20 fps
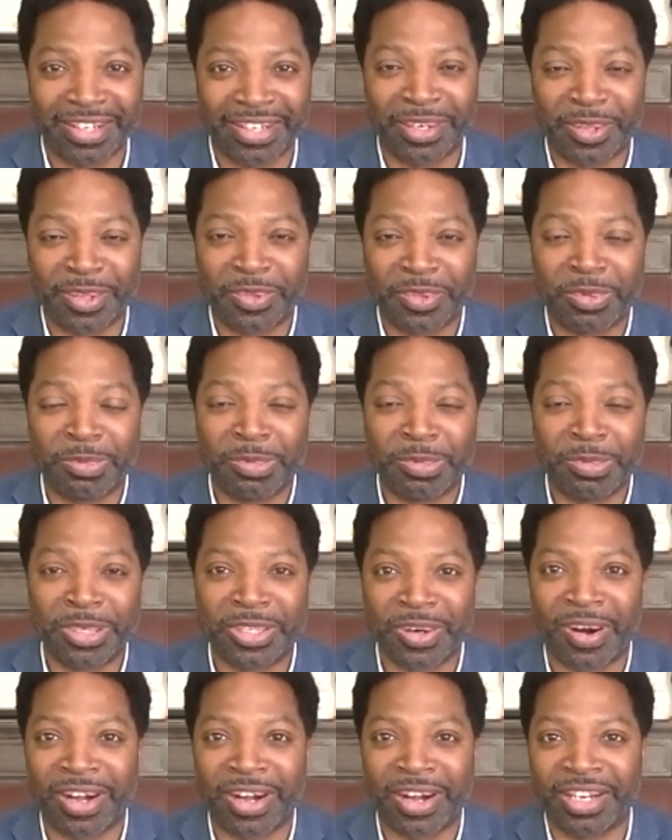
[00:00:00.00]
You know, the
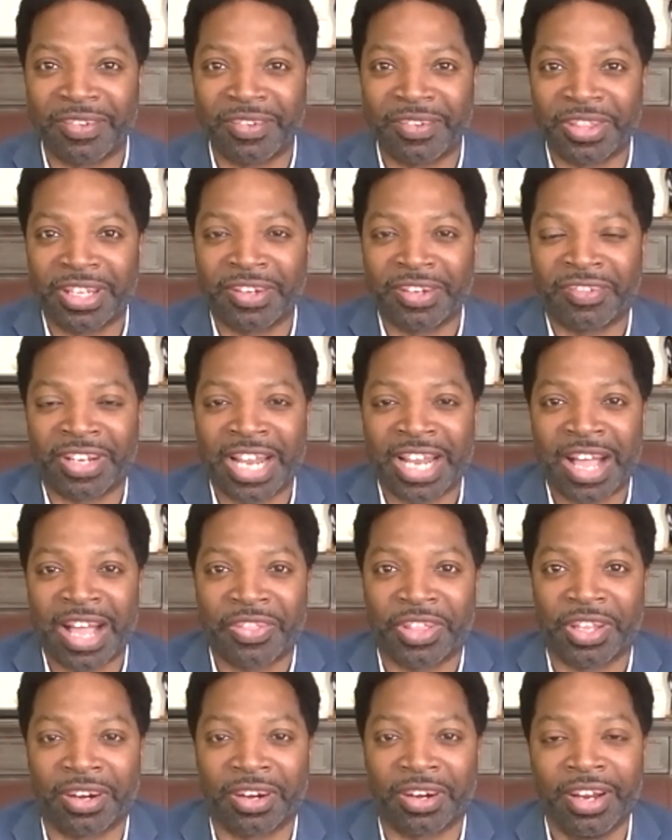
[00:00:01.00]
majority of, of it out
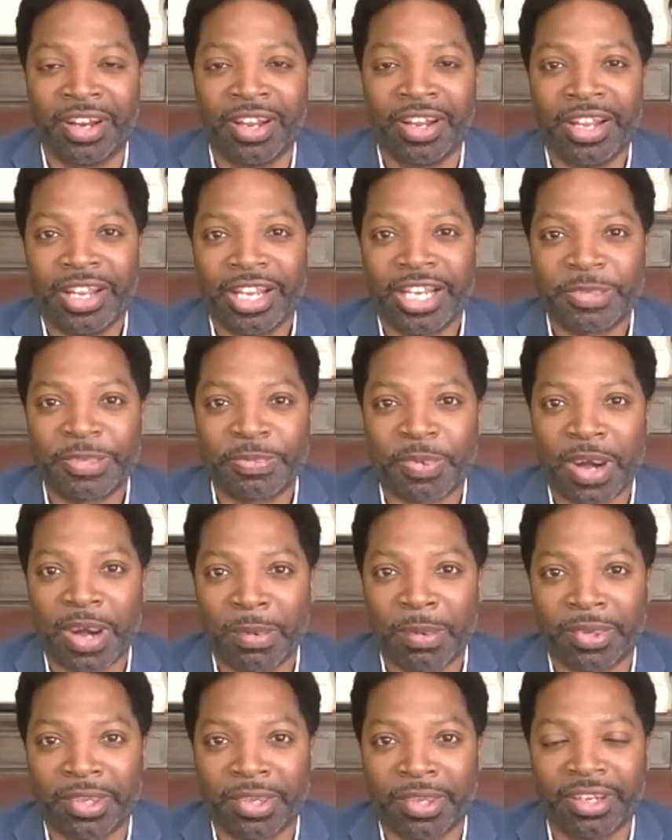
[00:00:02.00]
there is
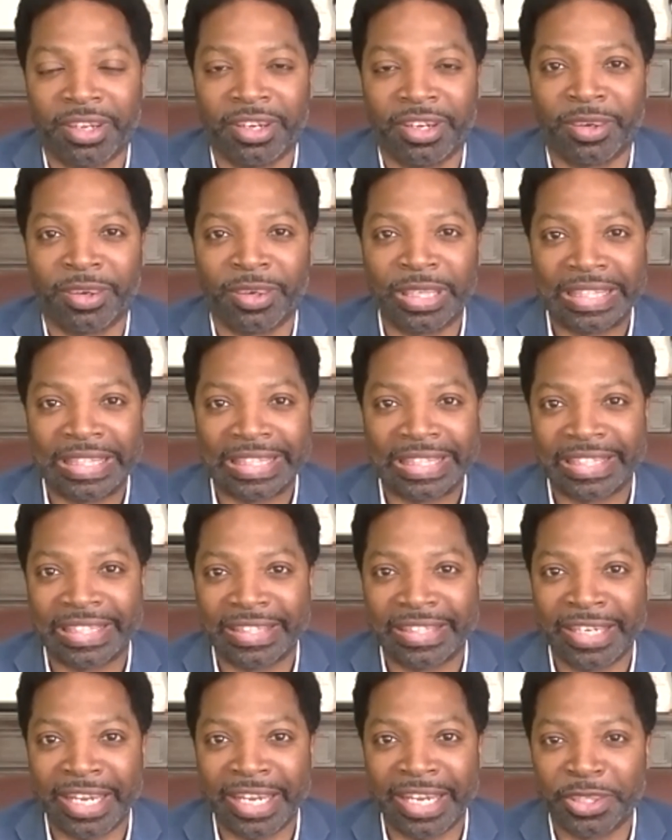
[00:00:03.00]
probably you know illicit
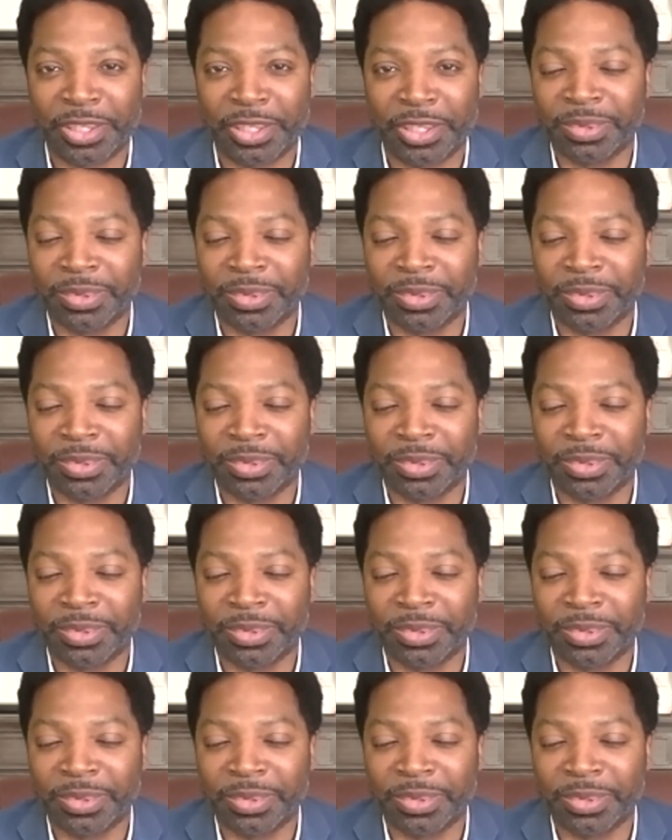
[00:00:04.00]
in nature.